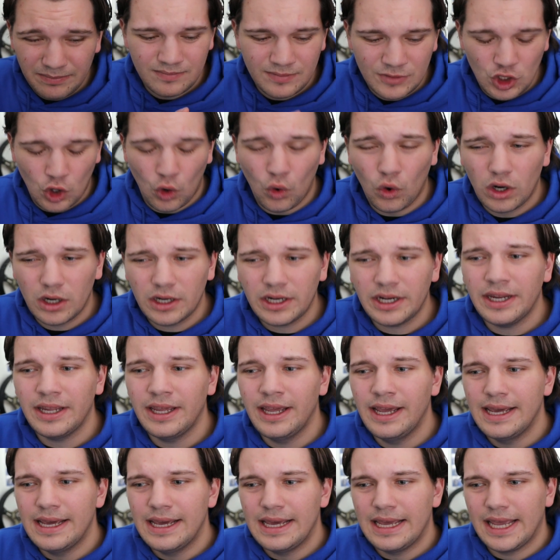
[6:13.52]
torque,
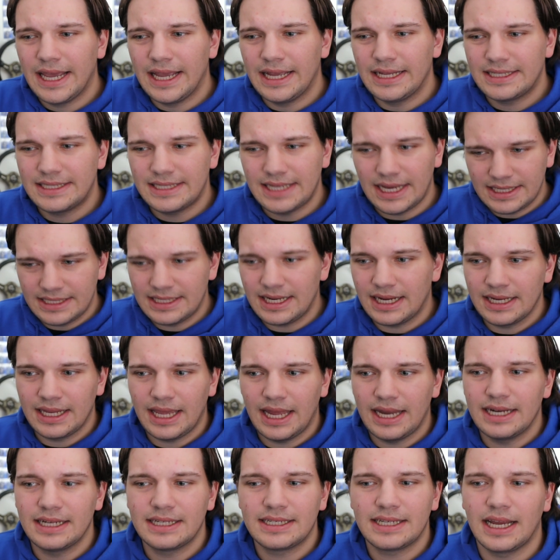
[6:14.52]
it says,
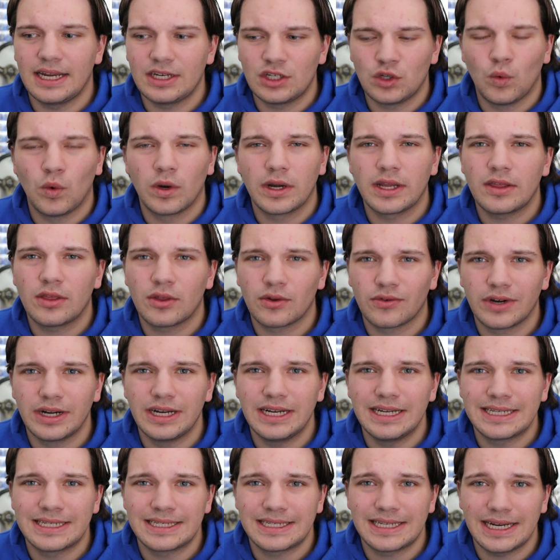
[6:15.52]
again, it's at
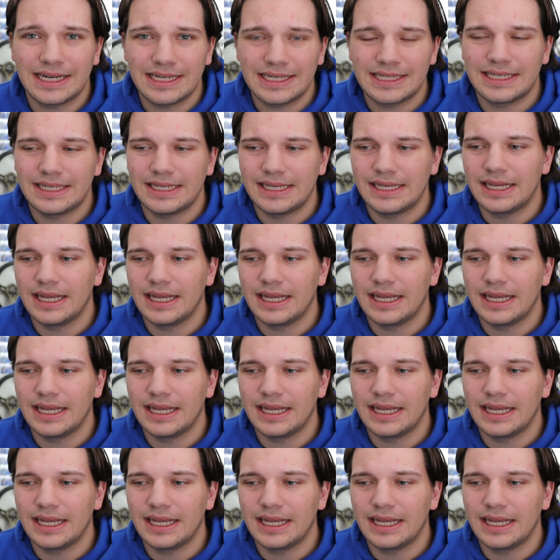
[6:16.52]
2,360